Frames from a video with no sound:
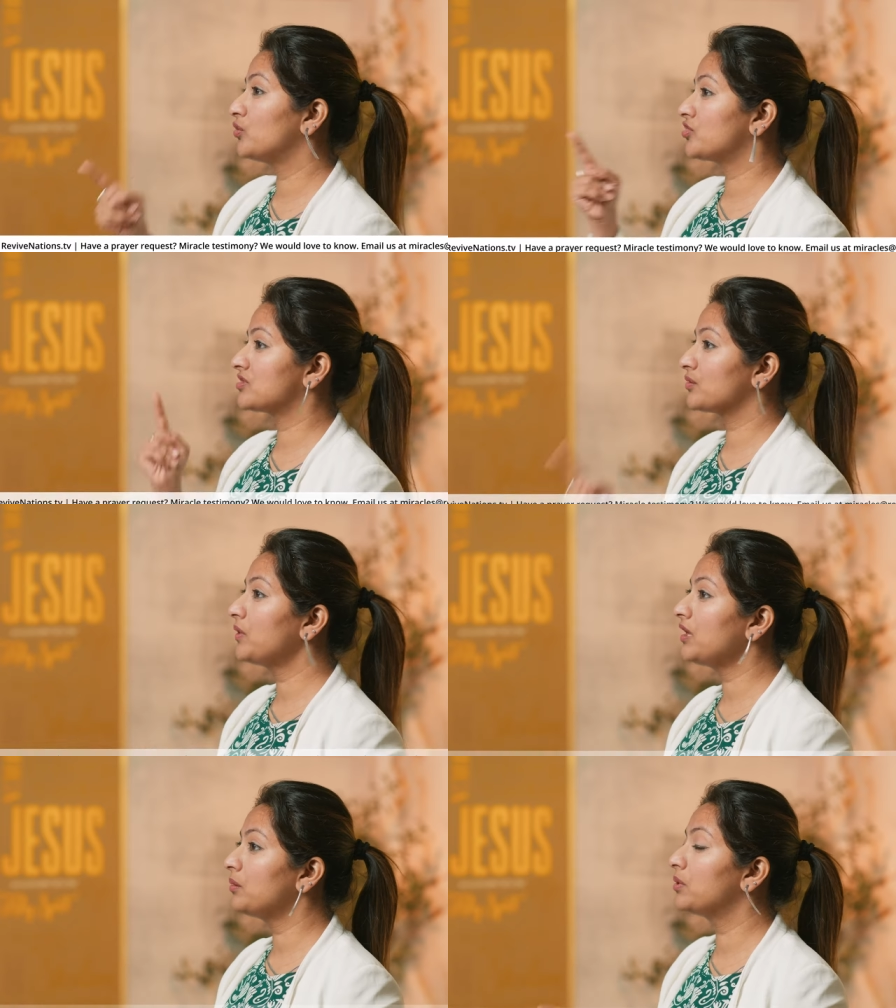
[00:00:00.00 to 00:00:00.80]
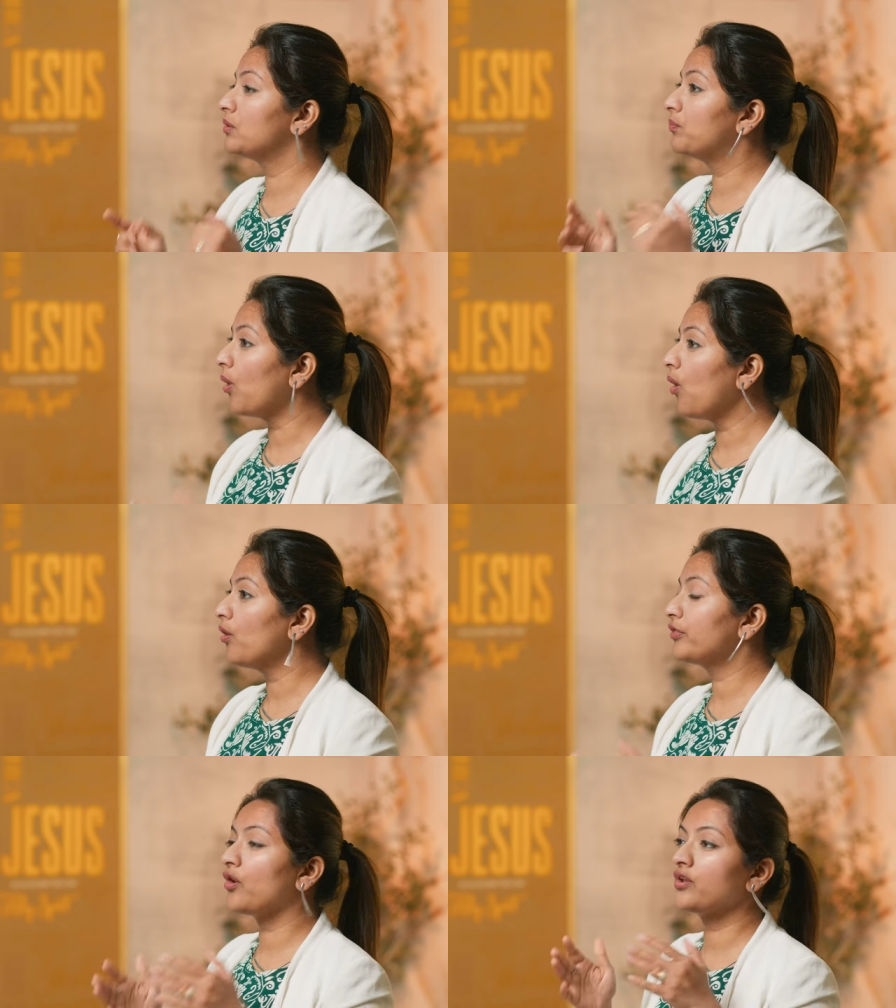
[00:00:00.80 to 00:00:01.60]
which is available
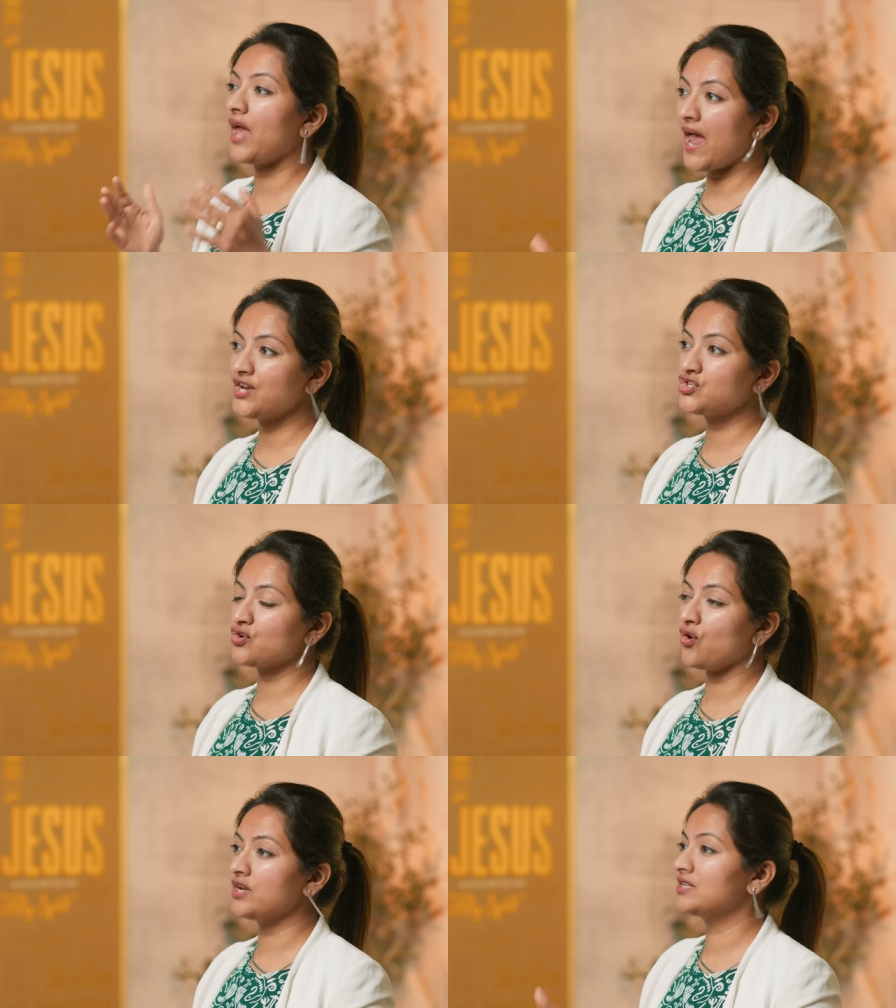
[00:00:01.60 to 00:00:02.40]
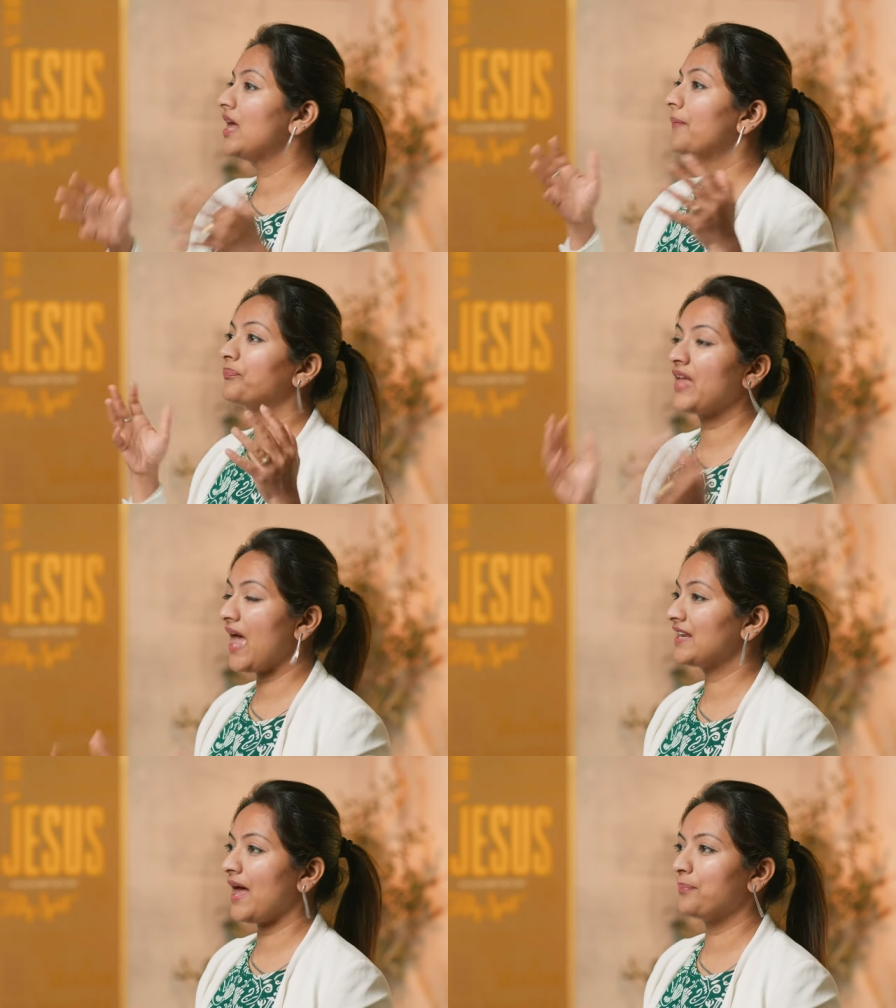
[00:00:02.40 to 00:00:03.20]
both on Android
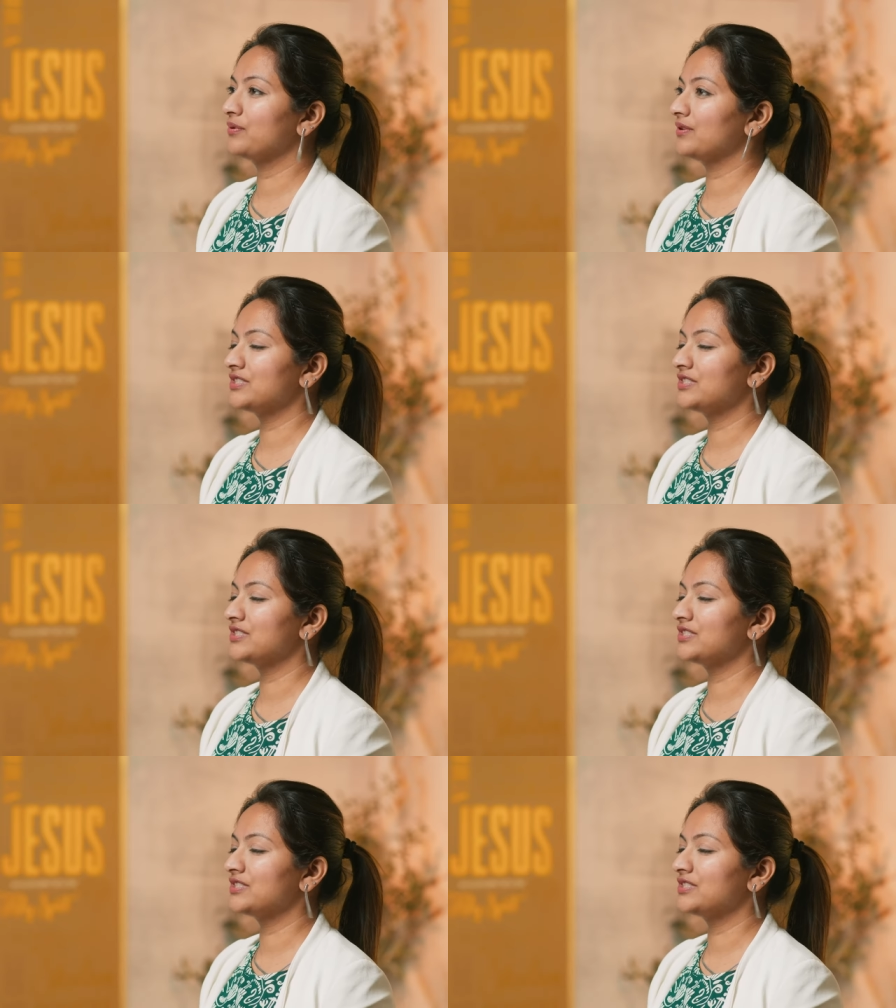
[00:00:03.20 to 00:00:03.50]
and Apple